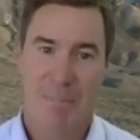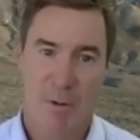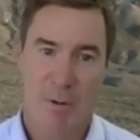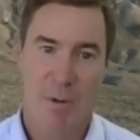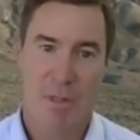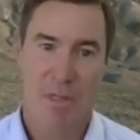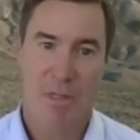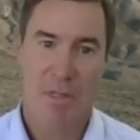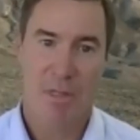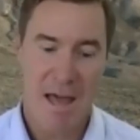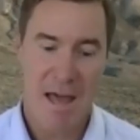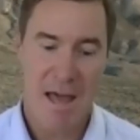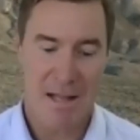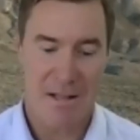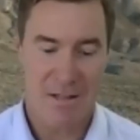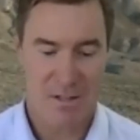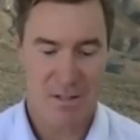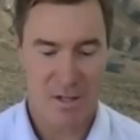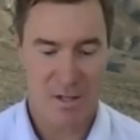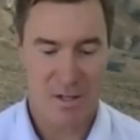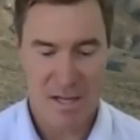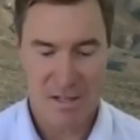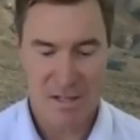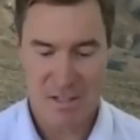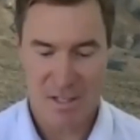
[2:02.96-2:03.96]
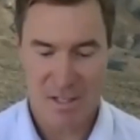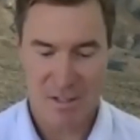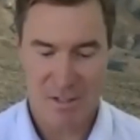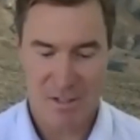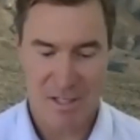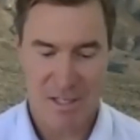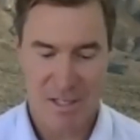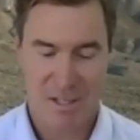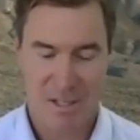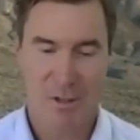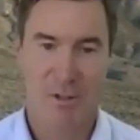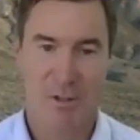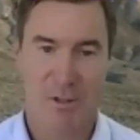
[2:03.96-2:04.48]
with that. So as you can
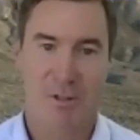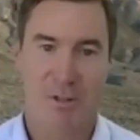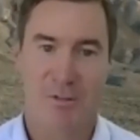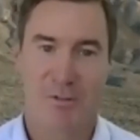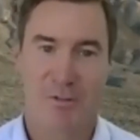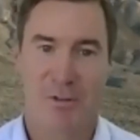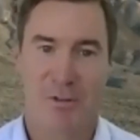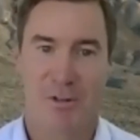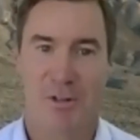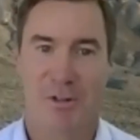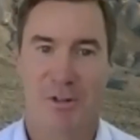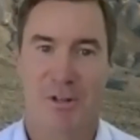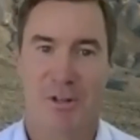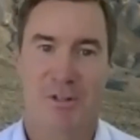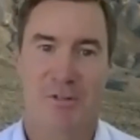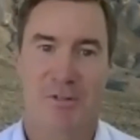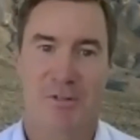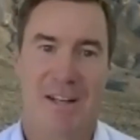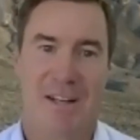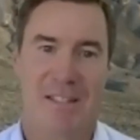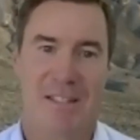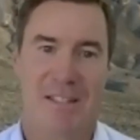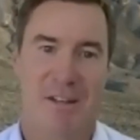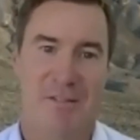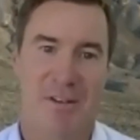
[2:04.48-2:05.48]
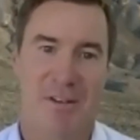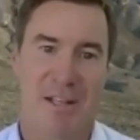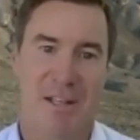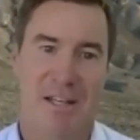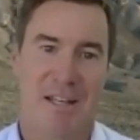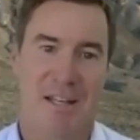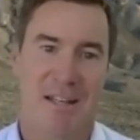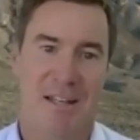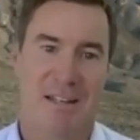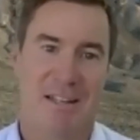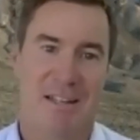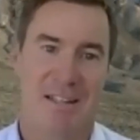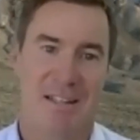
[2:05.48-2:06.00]
see, lots of
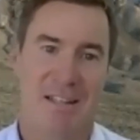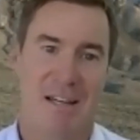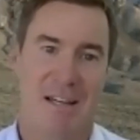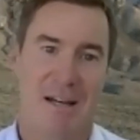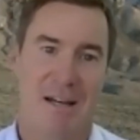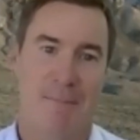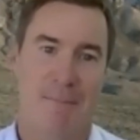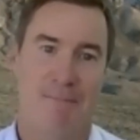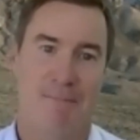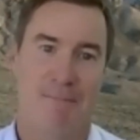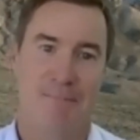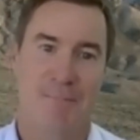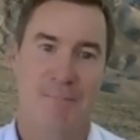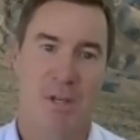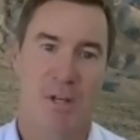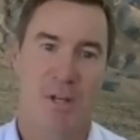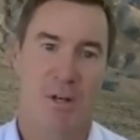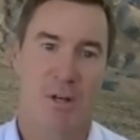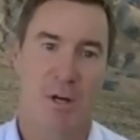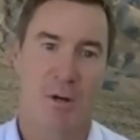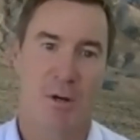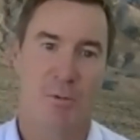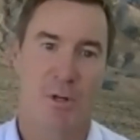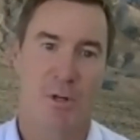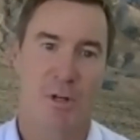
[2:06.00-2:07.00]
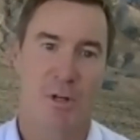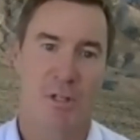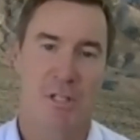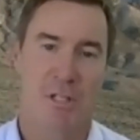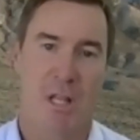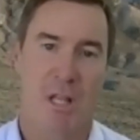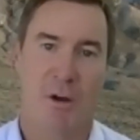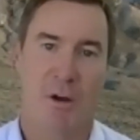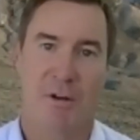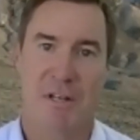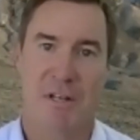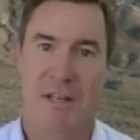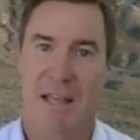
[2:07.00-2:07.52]
activity, and we're not
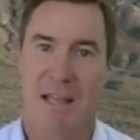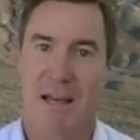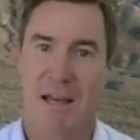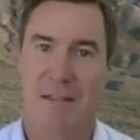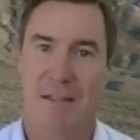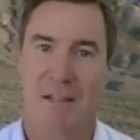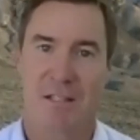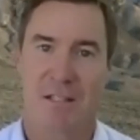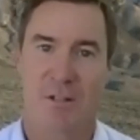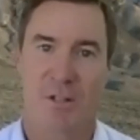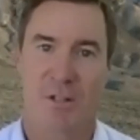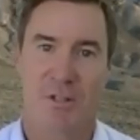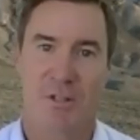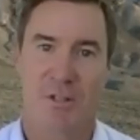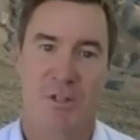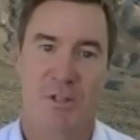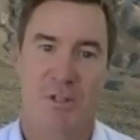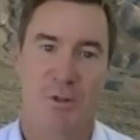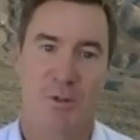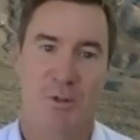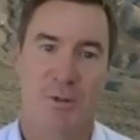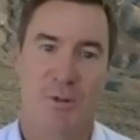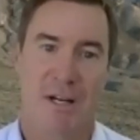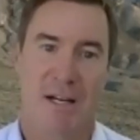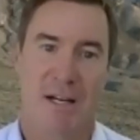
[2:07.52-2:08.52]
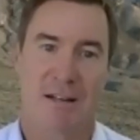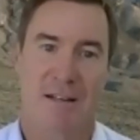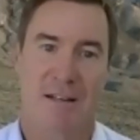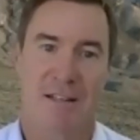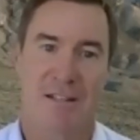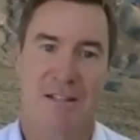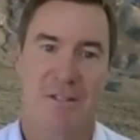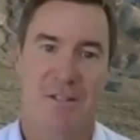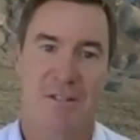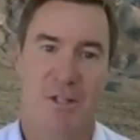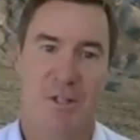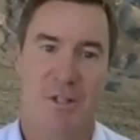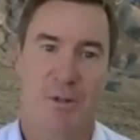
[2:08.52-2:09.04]
slowing down. There's lots to
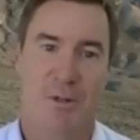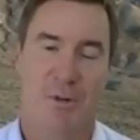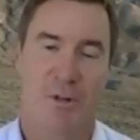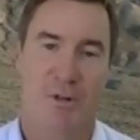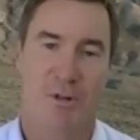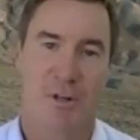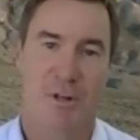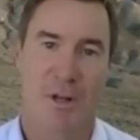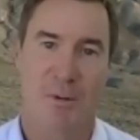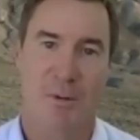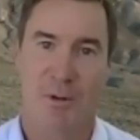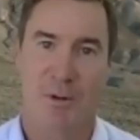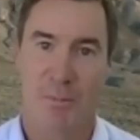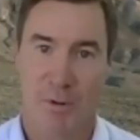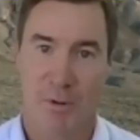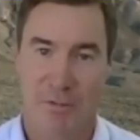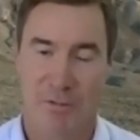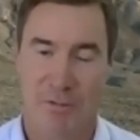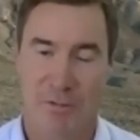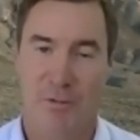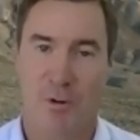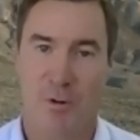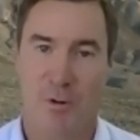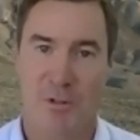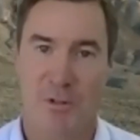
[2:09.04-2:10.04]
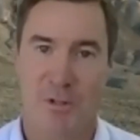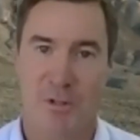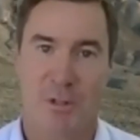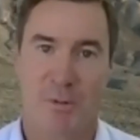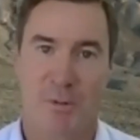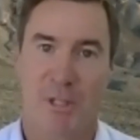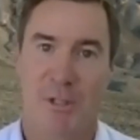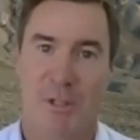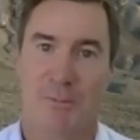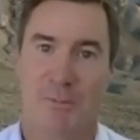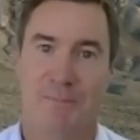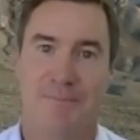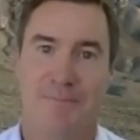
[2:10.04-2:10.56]
continue on moving forwards as
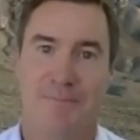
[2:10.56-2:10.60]
well.